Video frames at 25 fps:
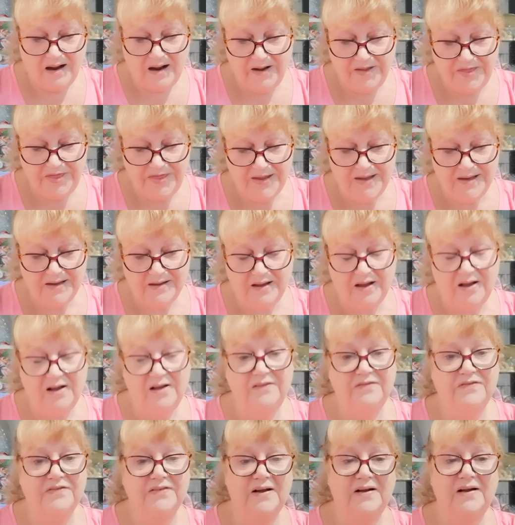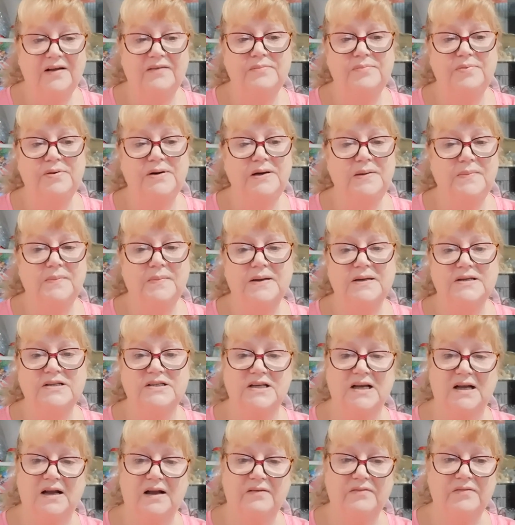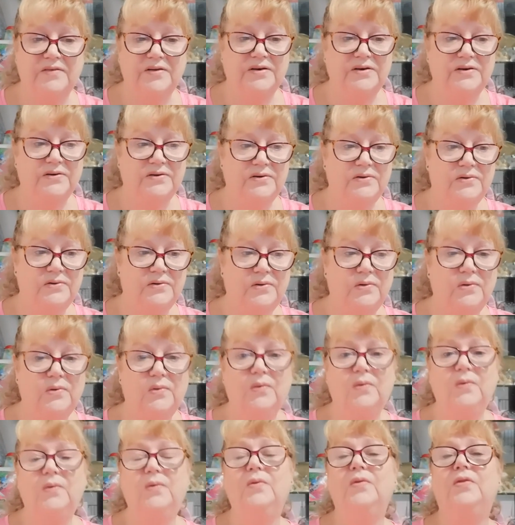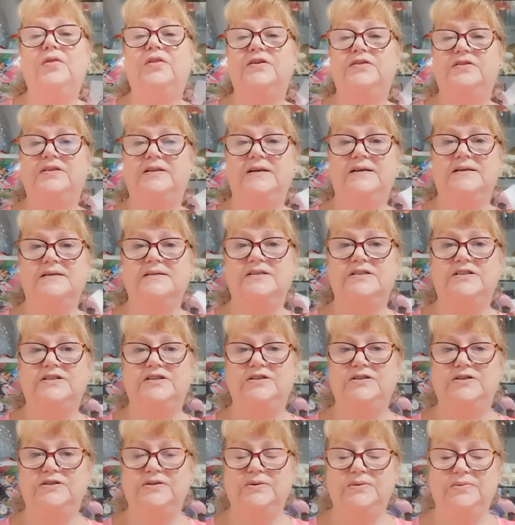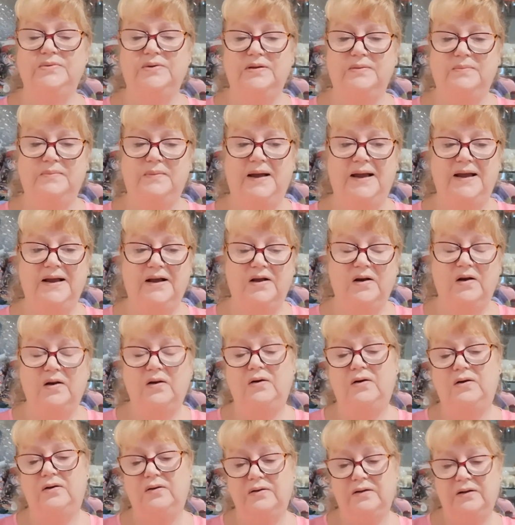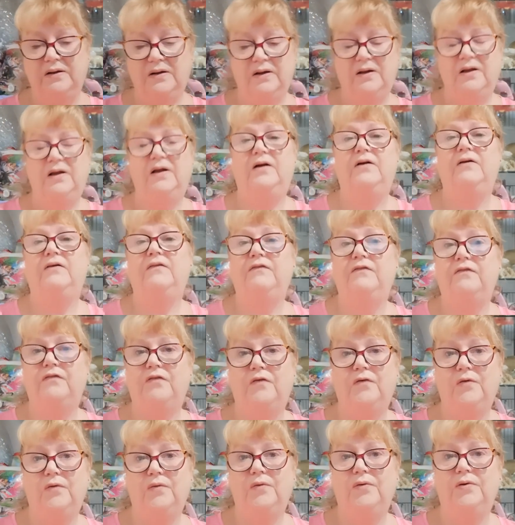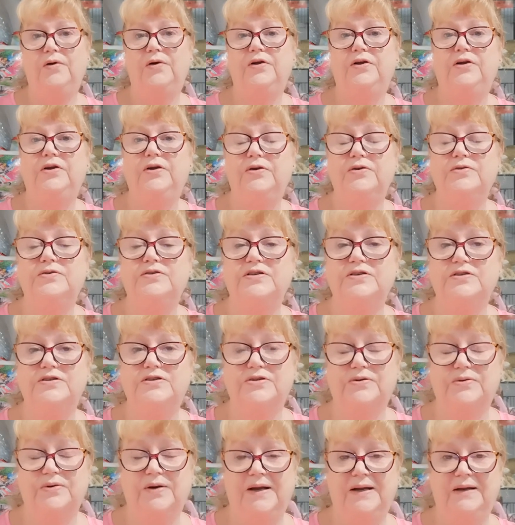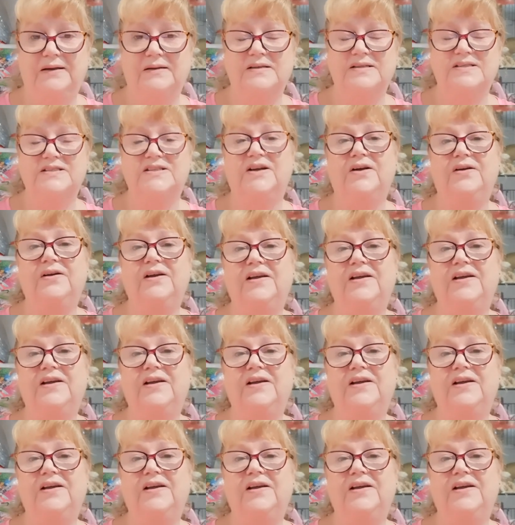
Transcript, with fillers: I think I've pretty much covered all the things to do with a make along for you to join. So